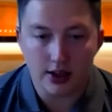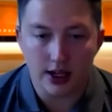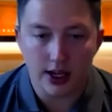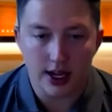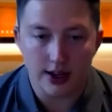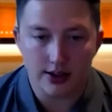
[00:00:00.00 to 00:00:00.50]

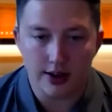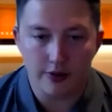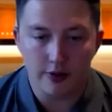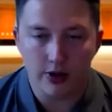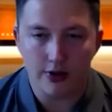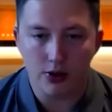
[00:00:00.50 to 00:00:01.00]
again, it's
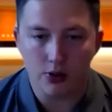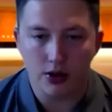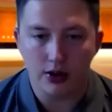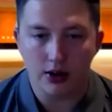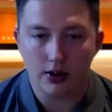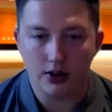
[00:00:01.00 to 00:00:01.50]
different for
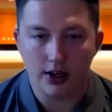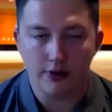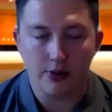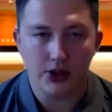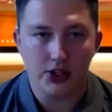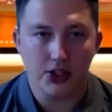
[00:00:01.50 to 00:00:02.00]
everyone.
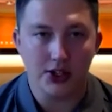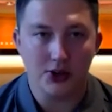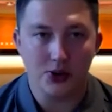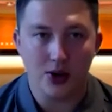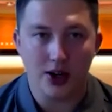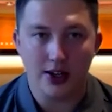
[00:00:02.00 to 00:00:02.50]
Different businesses
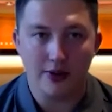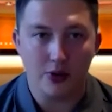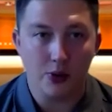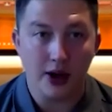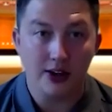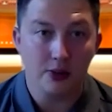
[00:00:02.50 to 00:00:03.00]
all work
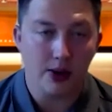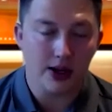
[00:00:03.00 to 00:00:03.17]
different ways,